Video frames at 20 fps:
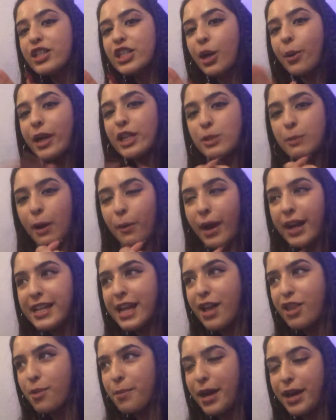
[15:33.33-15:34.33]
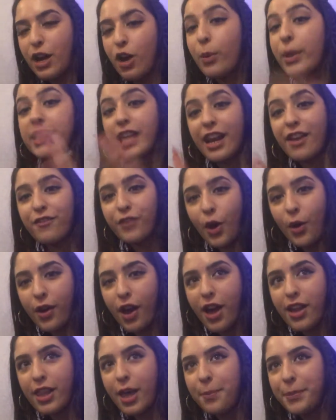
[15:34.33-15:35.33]
So I split right down the middle. We didn't
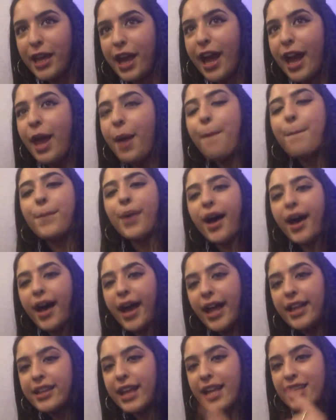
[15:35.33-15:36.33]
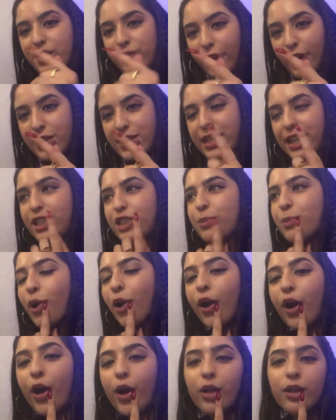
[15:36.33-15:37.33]
vote on them yet, but that's first thing
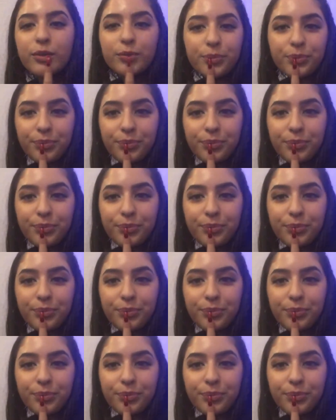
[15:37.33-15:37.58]
tomorrow.